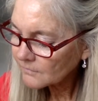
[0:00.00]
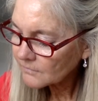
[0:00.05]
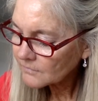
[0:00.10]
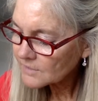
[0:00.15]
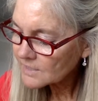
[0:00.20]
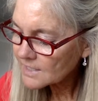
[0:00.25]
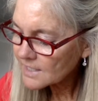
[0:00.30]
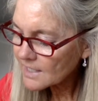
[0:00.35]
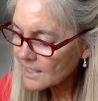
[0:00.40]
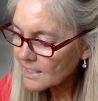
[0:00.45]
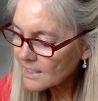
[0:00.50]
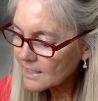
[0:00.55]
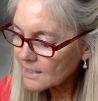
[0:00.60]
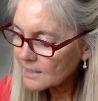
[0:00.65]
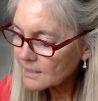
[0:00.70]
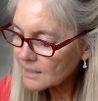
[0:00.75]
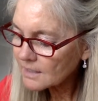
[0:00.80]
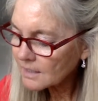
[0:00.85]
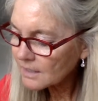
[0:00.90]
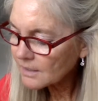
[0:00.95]

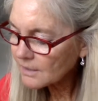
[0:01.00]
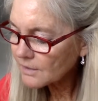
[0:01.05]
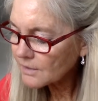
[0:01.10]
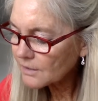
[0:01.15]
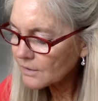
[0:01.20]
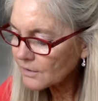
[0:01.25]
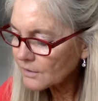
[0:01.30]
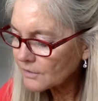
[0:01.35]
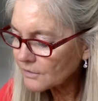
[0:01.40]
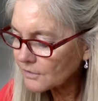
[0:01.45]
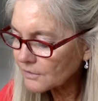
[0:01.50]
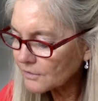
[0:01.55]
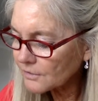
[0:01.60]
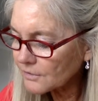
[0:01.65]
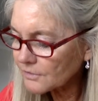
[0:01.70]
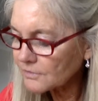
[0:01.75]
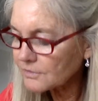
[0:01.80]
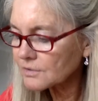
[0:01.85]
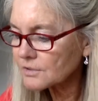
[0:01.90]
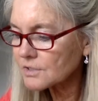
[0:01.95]
10
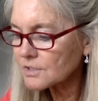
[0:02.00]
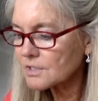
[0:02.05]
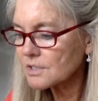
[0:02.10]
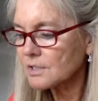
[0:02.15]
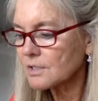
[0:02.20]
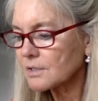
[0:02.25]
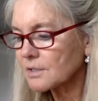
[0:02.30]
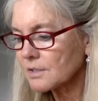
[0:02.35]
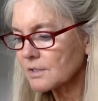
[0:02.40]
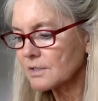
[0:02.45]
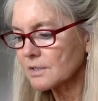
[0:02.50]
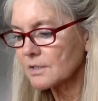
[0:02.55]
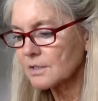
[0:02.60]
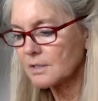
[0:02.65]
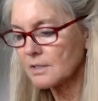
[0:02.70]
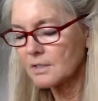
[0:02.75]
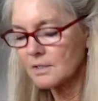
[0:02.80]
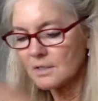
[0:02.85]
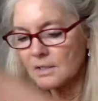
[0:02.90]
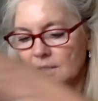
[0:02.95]
thirds.
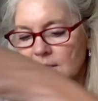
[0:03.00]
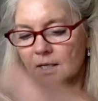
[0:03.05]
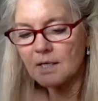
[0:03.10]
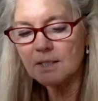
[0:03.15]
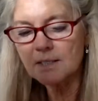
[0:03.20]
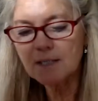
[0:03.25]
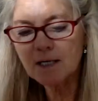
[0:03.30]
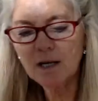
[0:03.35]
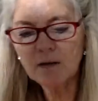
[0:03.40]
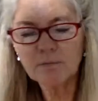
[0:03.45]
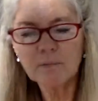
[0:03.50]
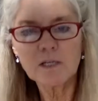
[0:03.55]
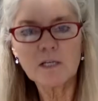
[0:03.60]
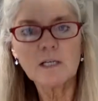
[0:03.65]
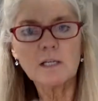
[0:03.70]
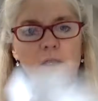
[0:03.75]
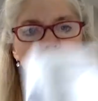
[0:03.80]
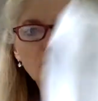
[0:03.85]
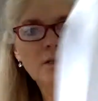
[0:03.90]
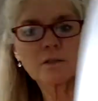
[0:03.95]
That's how
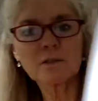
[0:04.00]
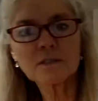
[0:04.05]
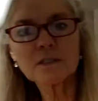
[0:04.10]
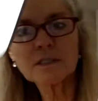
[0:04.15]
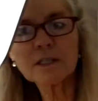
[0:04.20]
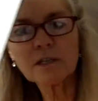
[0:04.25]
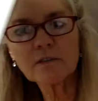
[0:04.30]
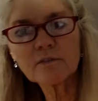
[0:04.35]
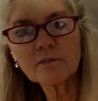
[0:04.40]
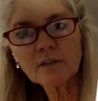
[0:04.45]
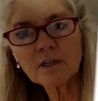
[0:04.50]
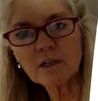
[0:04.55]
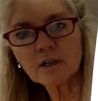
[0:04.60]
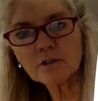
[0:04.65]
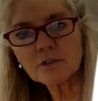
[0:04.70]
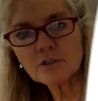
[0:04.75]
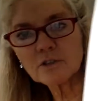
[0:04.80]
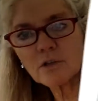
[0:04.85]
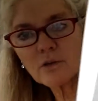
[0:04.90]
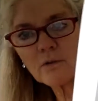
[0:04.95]
many thirds they're
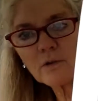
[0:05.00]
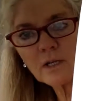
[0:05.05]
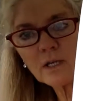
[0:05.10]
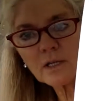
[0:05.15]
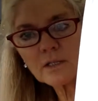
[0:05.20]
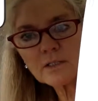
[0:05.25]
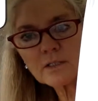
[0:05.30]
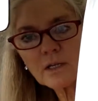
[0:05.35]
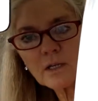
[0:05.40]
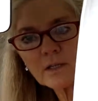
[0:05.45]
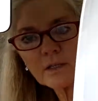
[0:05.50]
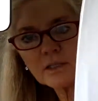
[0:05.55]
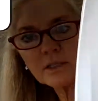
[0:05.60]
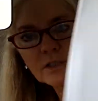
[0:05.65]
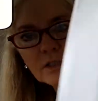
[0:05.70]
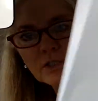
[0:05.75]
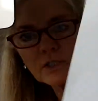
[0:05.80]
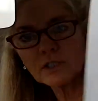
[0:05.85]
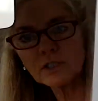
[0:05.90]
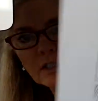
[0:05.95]
showing us on this
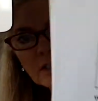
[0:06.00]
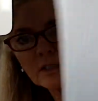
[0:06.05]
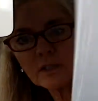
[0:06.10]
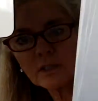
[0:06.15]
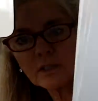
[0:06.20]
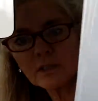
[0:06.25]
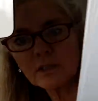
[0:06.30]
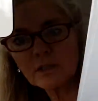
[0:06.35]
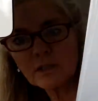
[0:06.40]
sheet here.